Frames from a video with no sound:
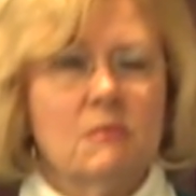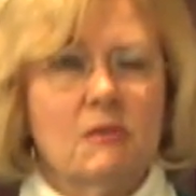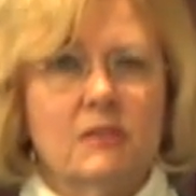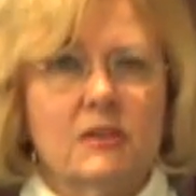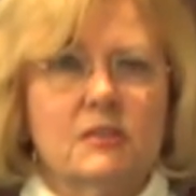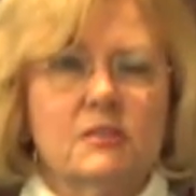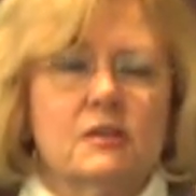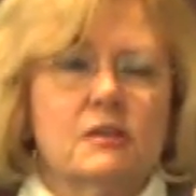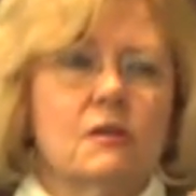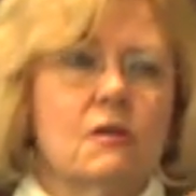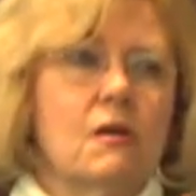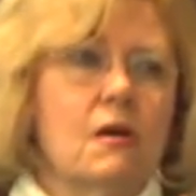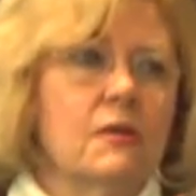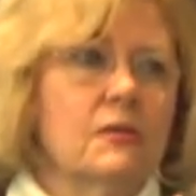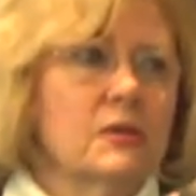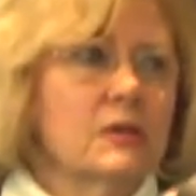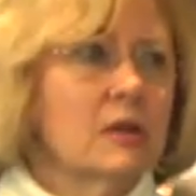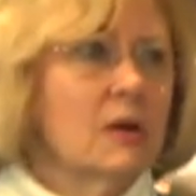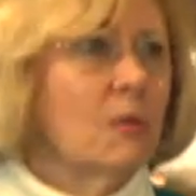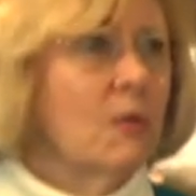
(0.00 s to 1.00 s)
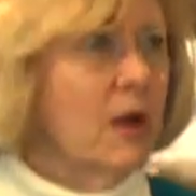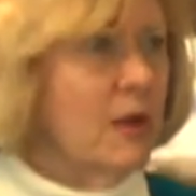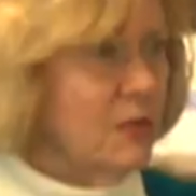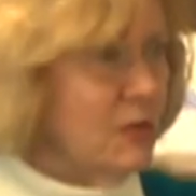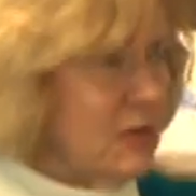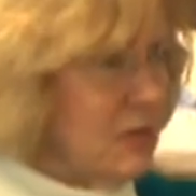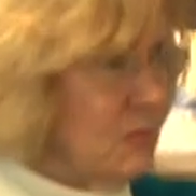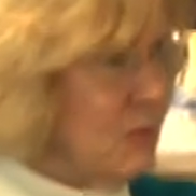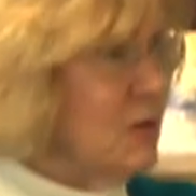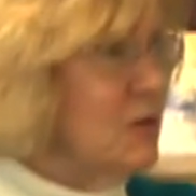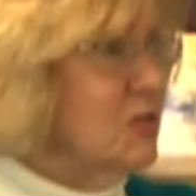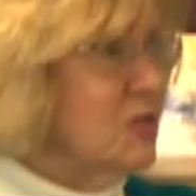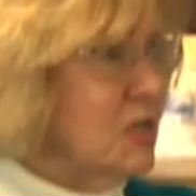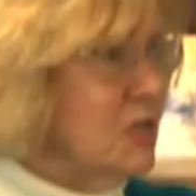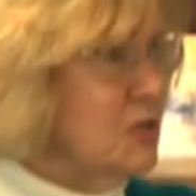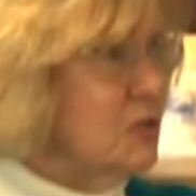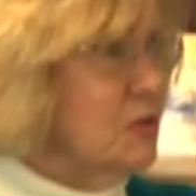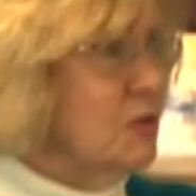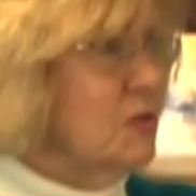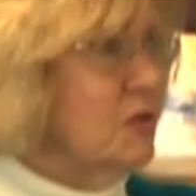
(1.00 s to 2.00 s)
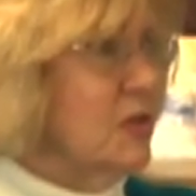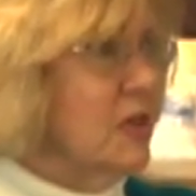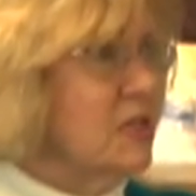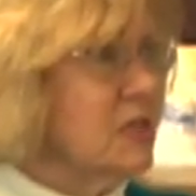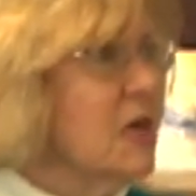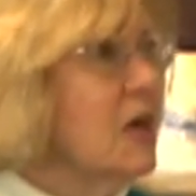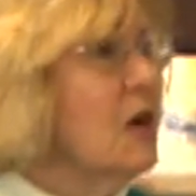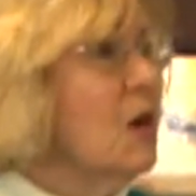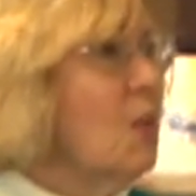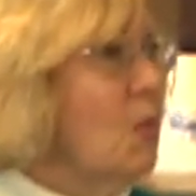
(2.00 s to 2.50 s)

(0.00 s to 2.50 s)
I think they're called, that go out in the community and do things.